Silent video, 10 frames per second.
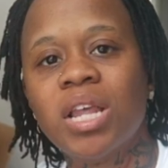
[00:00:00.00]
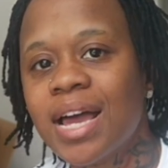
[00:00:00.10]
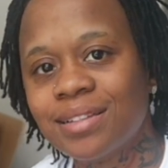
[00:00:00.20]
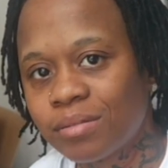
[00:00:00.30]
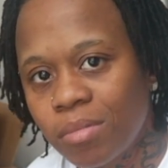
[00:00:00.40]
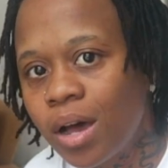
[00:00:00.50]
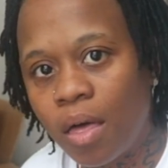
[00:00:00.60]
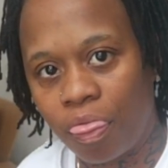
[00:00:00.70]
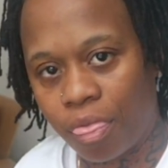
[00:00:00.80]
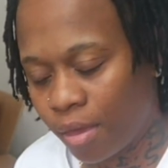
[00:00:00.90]
last
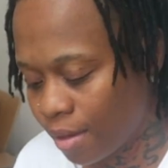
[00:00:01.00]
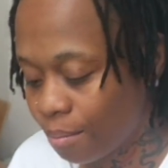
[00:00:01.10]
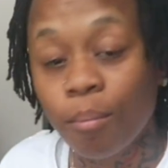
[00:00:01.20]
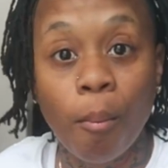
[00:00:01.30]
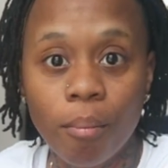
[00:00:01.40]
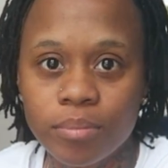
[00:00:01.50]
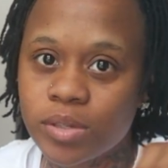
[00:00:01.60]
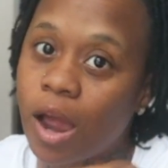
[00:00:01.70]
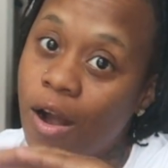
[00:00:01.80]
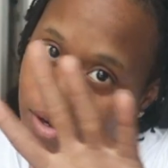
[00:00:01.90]
month?
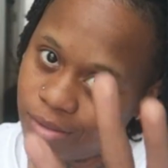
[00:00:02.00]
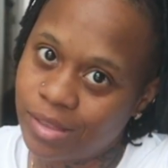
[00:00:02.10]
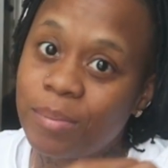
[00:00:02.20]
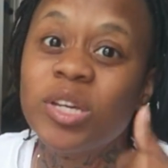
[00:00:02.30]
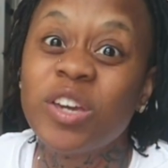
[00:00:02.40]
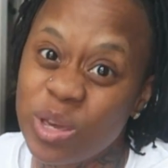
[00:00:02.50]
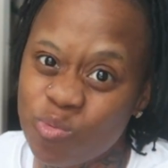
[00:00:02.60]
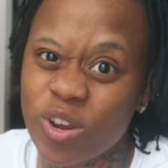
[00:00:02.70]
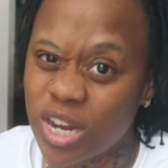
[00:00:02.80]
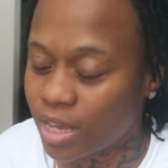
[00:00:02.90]
Sorry, let me
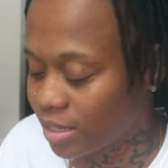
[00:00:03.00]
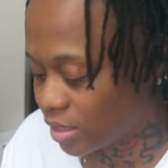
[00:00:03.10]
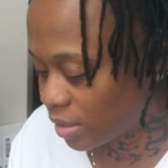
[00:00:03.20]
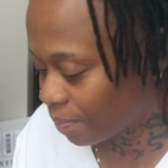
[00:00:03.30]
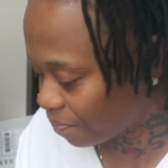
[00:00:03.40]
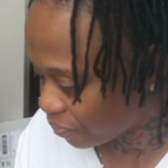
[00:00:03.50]
keep reading his.